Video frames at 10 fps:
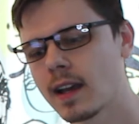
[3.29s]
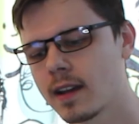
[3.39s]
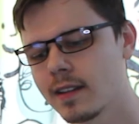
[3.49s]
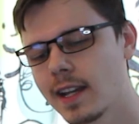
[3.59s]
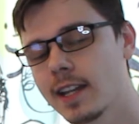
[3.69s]

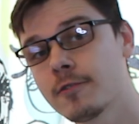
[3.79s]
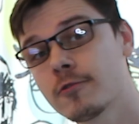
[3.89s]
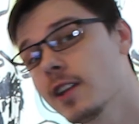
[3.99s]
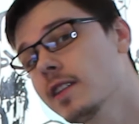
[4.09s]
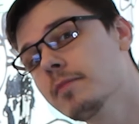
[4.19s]
and a
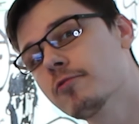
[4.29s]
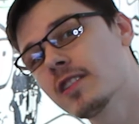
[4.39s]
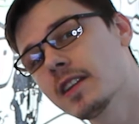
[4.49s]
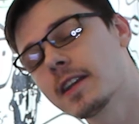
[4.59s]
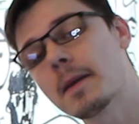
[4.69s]
3D
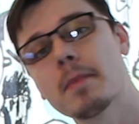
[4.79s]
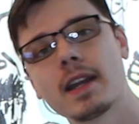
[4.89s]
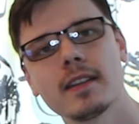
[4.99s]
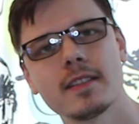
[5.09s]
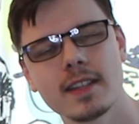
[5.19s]
printing
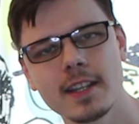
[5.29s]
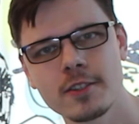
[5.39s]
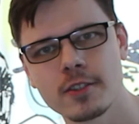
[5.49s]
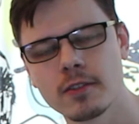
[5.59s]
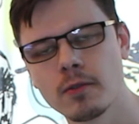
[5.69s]
maintenance
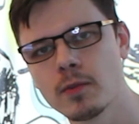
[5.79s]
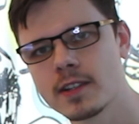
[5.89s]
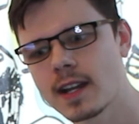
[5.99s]
issue which